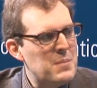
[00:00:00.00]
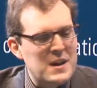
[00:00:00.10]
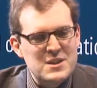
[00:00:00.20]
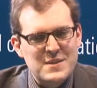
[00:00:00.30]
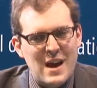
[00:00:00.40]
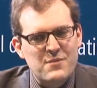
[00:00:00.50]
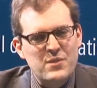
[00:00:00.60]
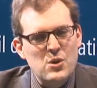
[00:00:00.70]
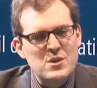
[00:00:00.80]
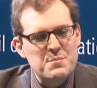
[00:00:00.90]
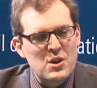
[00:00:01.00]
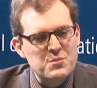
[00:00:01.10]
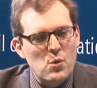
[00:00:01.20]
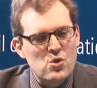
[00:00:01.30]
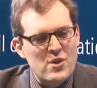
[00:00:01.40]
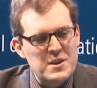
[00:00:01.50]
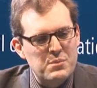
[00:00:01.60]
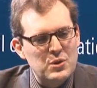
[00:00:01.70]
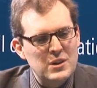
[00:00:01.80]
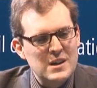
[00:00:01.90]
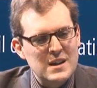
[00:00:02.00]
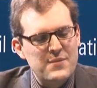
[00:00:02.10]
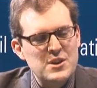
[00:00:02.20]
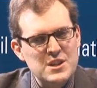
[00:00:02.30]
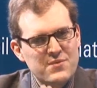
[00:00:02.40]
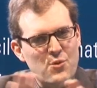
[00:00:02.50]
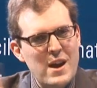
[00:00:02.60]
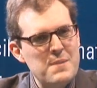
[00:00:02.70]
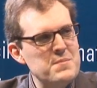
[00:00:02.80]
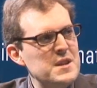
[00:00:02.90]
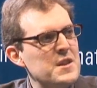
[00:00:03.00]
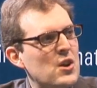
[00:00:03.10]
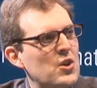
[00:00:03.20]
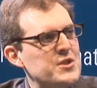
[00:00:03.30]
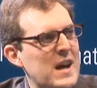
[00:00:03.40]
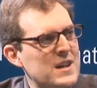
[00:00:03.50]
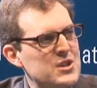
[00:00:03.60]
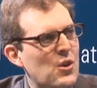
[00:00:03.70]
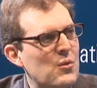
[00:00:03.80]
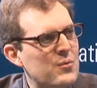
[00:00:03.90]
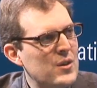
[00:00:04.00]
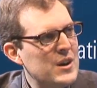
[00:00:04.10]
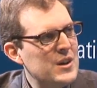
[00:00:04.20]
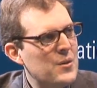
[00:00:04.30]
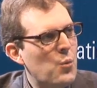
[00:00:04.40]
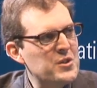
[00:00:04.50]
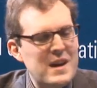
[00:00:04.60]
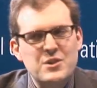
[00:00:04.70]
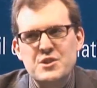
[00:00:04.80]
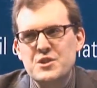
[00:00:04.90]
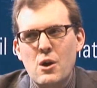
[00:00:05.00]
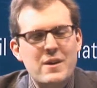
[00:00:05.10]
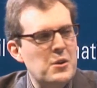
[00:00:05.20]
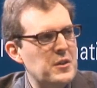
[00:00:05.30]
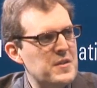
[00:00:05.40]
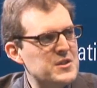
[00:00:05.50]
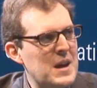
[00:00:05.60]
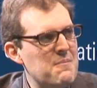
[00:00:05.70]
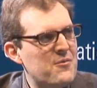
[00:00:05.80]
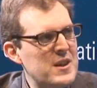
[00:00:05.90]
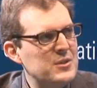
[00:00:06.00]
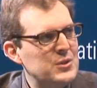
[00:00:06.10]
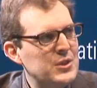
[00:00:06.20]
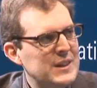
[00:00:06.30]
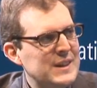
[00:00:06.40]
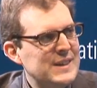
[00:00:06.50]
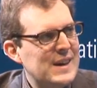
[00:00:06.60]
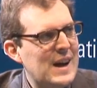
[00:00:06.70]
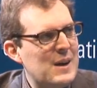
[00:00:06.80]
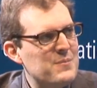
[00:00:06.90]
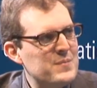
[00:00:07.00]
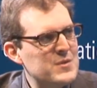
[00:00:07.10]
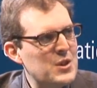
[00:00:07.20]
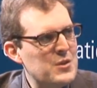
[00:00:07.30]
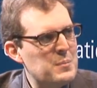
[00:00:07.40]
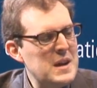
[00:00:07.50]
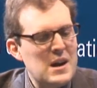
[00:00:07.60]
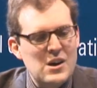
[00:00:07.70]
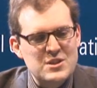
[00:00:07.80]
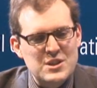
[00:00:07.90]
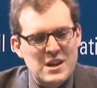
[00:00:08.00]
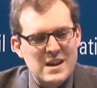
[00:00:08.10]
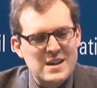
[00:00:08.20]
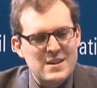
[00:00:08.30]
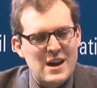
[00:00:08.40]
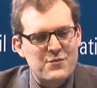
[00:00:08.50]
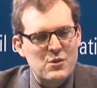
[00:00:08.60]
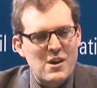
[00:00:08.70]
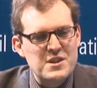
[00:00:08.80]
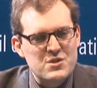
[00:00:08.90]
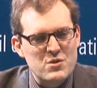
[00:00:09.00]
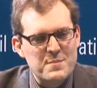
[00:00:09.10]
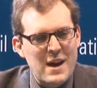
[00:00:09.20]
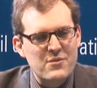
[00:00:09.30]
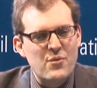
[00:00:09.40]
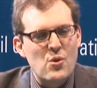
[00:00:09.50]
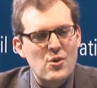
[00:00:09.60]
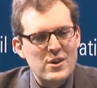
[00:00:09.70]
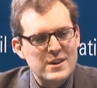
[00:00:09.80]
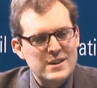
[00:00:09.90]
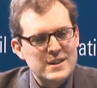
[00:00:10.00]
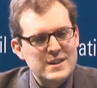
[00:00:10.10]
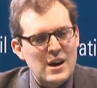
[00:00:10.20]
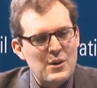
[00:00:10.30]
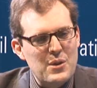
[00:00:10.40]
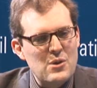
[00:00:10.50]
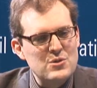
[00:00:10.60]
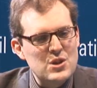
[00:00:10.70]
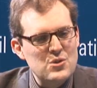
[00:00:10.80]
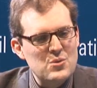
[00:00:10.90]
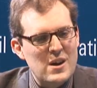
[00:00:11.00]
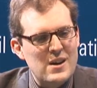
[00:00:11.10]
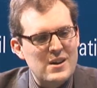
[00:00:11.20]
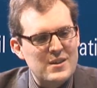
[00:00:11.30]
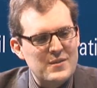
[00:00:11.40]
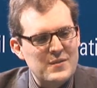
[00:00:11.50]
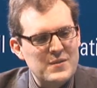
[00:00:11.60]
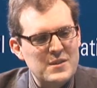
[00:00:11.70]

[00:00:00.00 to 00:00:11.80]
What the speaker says: but that view is much more credible if it is framed in the context of what else is going on in the same field. So the PRs that I have the greatest respect for are those who are